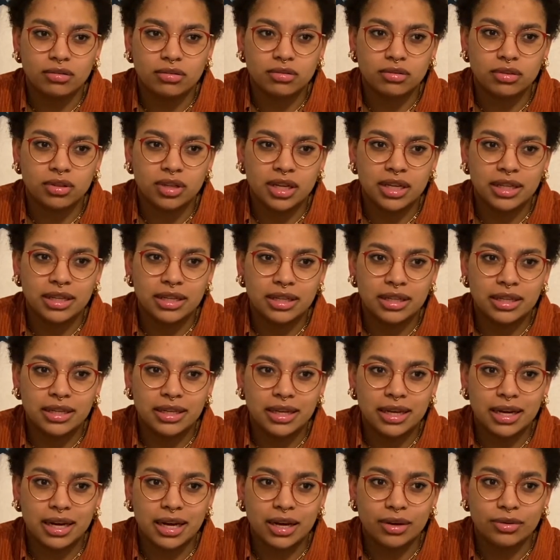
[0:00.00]

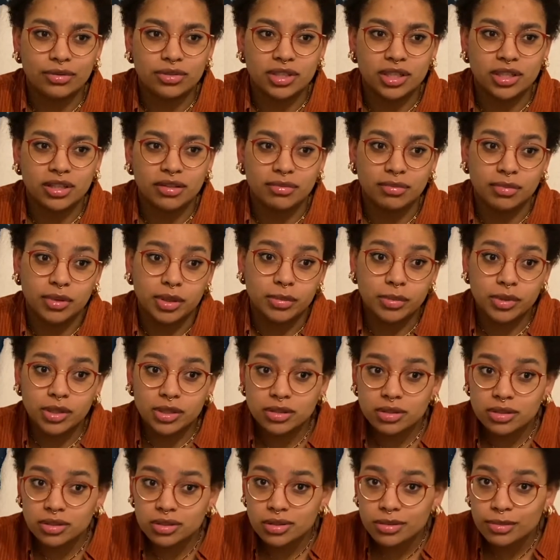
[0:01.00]
lately, I was like, maybe
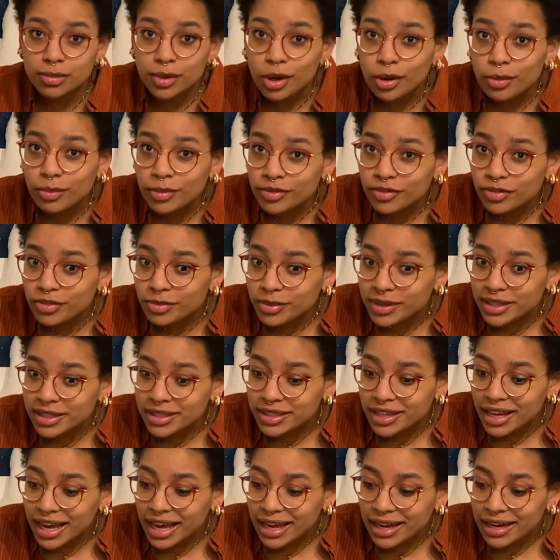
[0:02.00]
this is the moment for me to
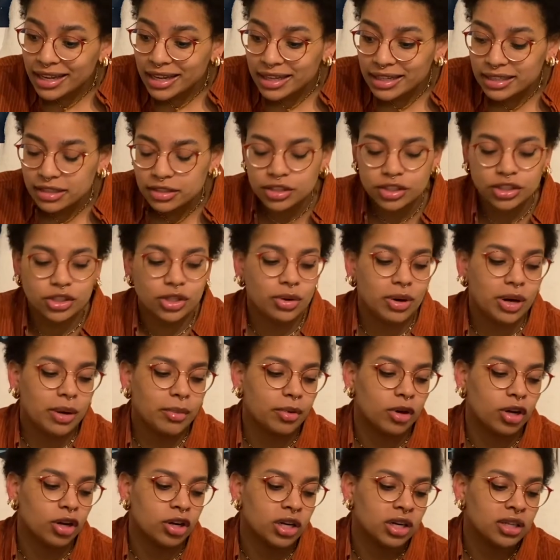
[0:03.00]
get it. So I
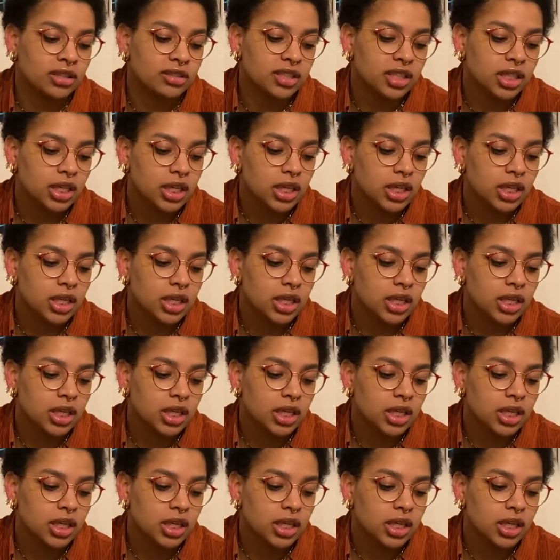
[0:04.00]
bought it.